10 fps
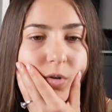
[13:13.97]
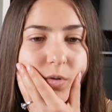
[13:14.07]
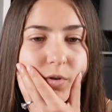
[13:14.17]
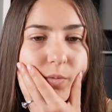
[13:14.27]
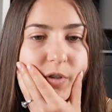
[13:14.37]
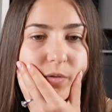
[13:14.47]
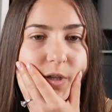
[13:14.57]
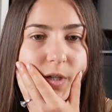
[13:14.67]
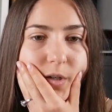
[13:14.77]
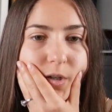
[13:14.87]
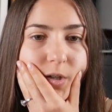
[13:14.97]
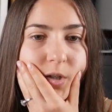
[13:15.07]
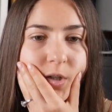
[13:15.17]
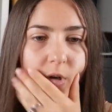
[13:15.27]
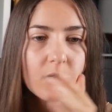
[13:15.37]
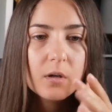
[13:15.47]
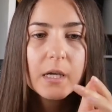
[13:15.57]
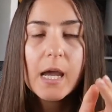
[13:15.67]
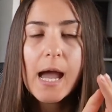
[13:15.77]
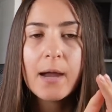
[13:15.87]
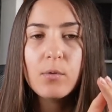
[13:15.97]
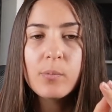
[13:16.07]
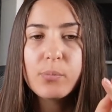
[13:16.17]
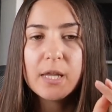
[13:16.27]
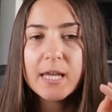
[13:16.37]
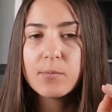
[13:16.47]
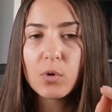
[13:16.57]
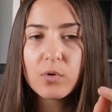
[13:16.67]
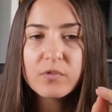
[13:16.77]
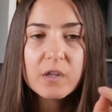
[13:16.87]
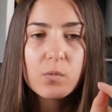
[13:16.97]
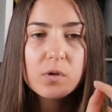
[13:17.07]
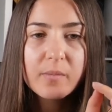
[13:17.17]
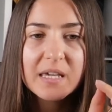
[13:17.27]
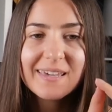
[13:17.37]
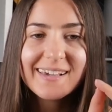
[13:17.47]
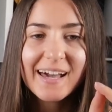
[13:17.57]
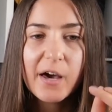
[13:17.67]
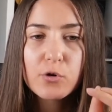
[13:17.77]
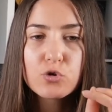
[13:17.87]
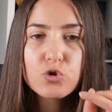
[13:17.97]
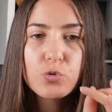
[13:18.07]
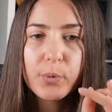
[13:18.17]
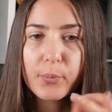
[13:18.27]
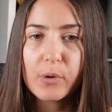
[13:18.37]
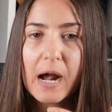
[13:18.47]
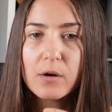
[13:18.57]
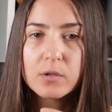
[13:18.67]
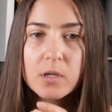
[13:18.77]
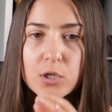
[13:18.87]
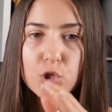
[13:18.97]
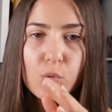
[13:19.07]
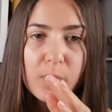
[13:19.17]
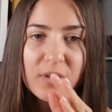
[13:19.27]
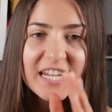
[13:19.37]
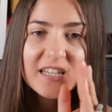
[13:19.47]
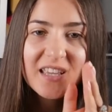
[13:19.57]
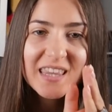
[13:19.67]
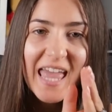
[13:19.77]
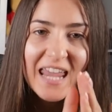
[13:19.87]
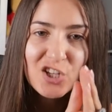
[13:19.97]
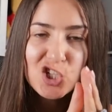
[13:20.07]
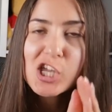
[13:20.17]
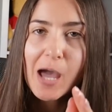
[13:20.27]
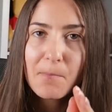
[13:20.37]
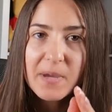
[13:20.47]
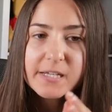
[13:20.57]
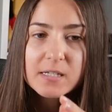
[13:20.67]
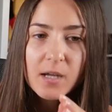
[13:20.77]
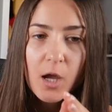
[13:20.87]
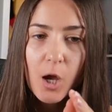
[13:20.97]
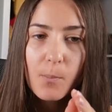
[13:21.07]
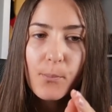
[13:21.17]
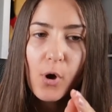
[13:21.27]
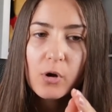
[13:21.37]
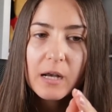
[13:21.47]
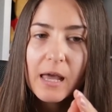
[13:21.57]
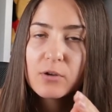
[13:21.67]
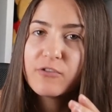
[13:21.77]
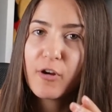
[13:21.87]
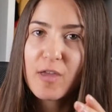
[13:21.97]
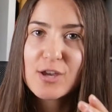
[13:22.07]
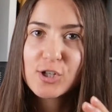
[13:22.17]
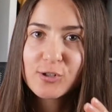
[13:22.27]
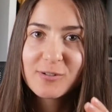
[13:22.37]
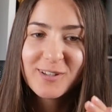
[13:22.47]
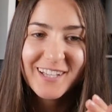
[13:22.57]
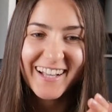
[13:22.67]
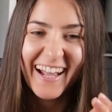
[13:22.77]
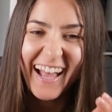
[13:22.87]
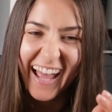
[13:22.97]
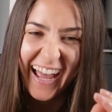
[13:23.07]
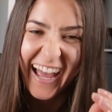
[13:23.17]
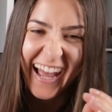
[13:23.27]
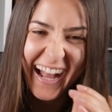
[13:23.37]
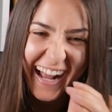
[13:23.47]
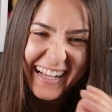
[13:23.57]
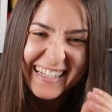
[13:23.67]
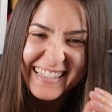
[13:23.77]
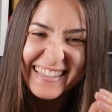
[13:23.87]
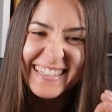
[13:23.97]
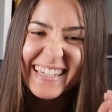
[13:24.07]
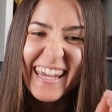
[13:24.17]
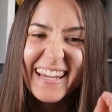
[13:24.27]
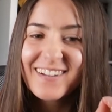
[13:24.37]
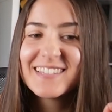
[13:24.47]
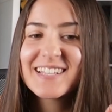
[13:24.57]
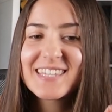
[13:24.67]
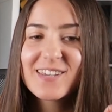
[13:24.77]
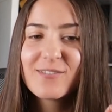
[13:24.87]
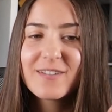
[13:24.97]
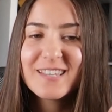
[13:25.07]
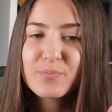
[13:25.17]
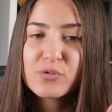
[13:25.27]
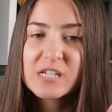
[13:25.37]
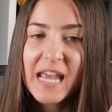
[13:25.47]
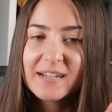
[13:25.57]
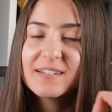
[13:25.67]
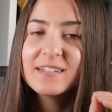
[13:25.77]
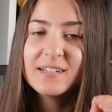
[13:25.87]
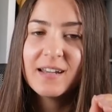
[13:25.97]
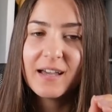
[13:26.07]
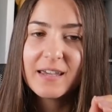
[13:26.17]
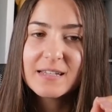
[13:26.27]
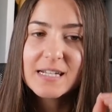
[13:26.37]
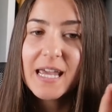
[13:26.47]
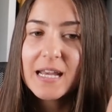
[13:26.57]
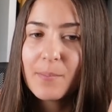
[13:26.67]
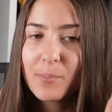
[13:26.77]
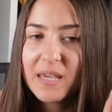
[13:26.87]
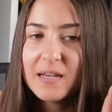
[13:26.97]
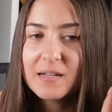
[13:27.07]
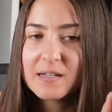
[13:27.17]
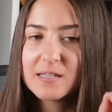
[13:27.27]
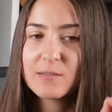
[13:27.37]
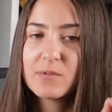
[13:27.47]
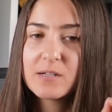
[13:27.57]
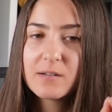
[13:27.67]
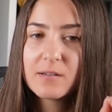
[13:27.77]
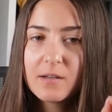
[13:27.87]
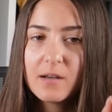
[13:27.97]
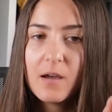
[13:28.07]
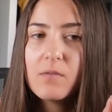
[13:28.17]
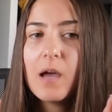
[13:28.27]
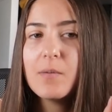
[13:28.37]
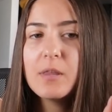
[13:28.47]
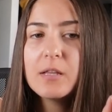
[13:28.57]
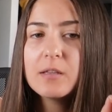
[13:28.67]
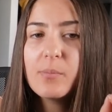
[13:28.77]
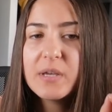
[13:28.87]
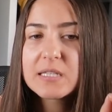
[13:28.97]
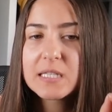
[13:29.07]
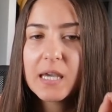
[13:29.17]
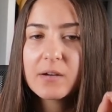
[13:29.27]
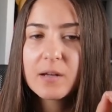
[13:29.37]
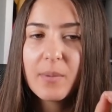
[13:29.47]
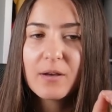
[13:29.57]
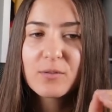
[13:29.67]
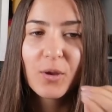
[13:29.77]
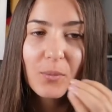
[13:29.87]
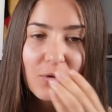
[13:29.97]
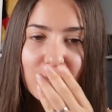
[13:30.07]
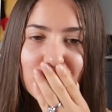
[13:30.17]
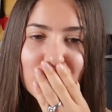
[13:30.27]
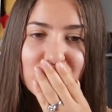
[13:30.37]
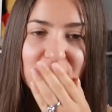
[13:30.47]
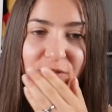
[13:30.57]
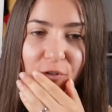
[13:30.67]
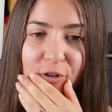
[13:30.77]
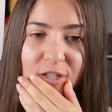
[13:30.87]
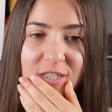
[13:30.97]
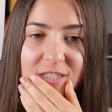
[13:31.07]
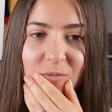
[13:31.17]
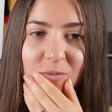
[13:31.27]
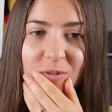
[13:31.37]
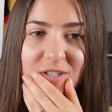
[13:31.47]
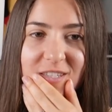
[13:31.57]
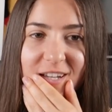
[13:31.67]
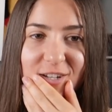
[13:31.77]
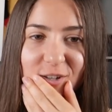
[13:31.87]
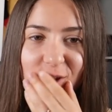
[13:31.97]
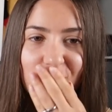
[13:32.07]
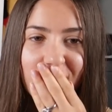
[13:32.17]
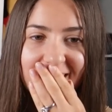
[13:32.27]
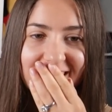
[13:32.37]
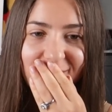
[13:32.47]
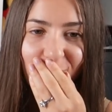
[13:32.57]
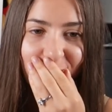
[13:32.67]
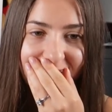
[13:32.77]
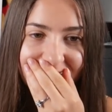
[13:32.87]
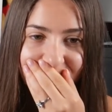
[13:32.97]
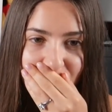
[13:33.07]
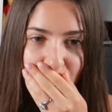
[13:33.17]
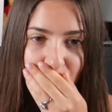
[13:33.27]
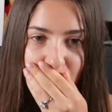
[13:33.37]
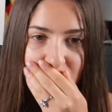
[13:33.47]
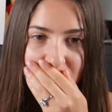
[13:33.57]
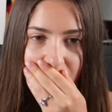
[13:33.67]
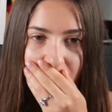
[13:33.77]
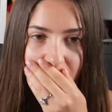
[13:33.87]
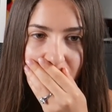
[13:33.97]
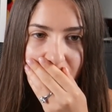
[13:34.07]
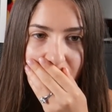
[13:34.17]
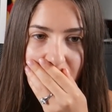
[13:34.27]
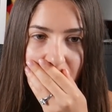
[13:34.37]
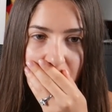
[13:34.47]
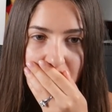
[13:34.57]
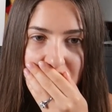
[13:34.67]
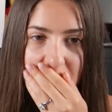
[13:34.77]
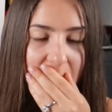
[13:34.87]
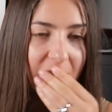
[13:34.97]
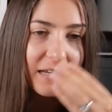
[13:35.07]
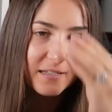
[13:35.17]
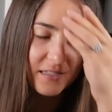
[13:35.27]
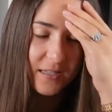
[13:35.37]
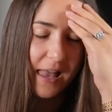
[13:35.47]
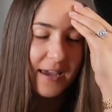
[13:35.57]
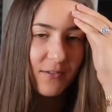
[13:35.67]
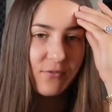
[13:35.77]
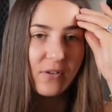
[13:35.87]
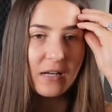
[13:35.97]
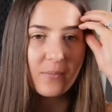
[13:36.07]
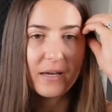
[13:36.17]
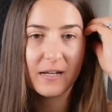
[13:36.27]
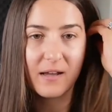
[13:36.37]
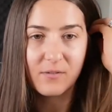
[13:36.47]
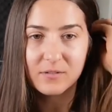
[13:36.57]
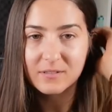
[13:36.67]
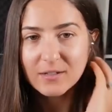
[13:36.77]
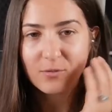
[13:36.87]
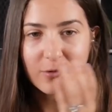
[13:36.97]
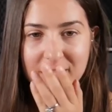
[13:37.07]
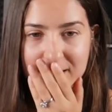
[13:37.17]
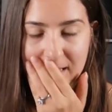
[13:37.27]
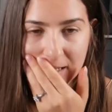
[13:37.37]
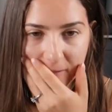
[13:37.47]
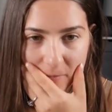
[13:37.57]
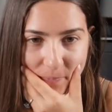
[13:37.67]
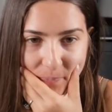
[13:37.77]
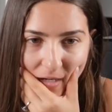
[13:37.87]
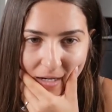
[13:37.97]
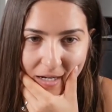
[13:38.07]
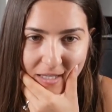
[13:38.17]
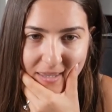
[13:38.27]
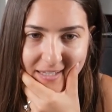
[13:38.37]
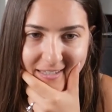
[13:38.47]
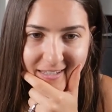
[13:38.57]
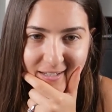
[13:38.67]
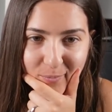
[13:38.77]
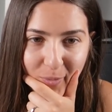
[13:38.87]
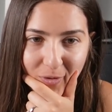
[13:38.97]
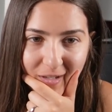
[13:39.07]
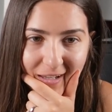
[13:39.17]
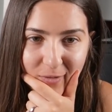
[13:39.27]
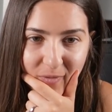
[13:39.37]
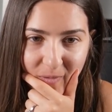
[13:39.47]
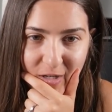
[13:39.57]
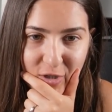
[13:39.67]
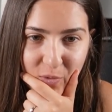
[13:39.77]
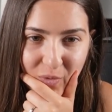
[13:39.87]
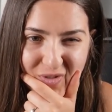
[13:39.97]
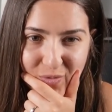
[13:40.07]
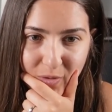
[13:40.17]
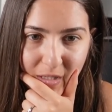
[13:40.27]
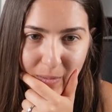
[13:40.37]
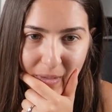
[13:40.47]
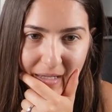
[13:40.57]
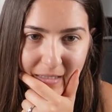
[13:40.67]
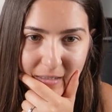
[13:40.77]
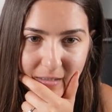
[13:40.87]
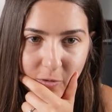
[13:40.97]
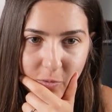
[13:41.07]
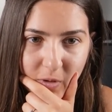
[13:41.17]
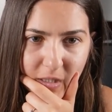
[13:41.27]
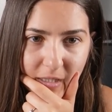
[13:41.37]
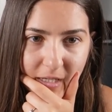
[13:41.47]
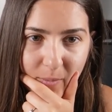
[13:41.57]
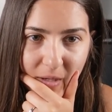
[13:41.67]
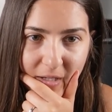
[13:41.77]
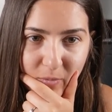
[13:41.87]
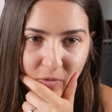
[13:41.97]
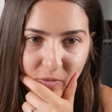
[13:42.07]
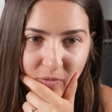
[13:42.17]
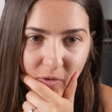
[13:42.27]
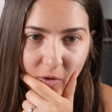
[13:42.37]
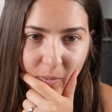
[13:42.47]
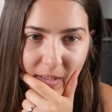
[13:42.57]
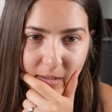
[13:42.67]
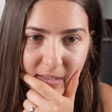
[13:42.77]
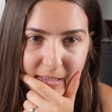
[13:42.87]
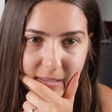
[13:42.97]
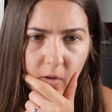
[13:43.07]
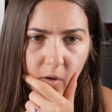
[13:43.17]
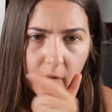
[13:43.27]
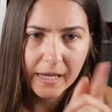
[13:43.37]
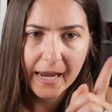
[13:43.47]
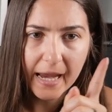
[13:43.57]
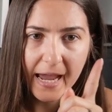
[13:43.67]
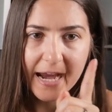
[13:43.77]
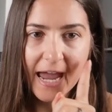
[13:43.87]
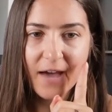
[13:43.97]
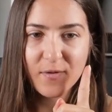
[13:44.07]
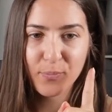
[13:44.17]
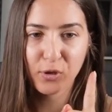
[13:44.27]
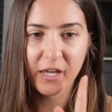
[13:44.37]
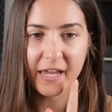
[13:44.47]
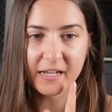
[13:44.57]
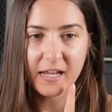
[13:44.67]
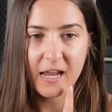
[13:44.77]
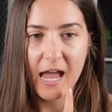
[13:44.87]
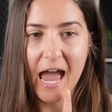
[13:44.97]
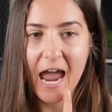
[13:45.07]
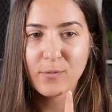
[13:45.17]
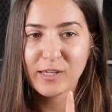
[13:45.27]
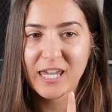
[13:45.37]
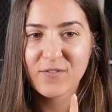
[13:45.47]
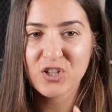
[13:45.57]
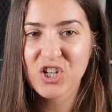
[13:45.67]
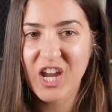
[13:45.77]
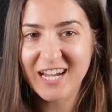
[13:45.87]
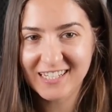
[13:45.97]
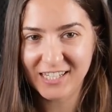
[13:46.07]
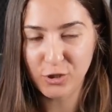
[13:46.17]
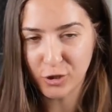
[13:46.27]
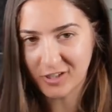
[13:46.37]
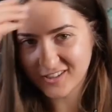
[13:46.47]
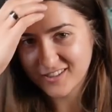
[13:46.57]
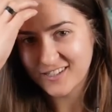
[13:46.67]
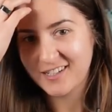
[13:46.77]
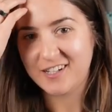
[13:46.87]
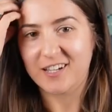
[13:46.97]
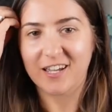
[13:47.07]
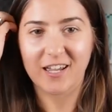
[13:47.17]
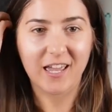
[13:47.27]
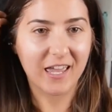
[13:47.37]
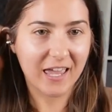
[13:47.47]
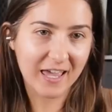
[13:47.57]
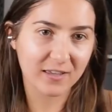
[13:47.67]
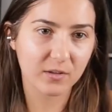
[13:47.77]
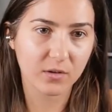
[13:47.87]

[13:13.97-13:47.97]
What do we do here? Okay, I will play a move that will make Hikaru super proud. So we play the Danish Gambit, Bongcloud variation. The king on e2 is protecting the knight, and I'm pinning this one. Now, I'm a little bit scared about the move bishop g4, which is actually quite annoying. Oops. Oops. Okay, this is like really bad now. Wait a second. I think the Bongcloud variation was really bad. Really a bad move. Oh my god. Okay, I have a plan. I will give a check here. And...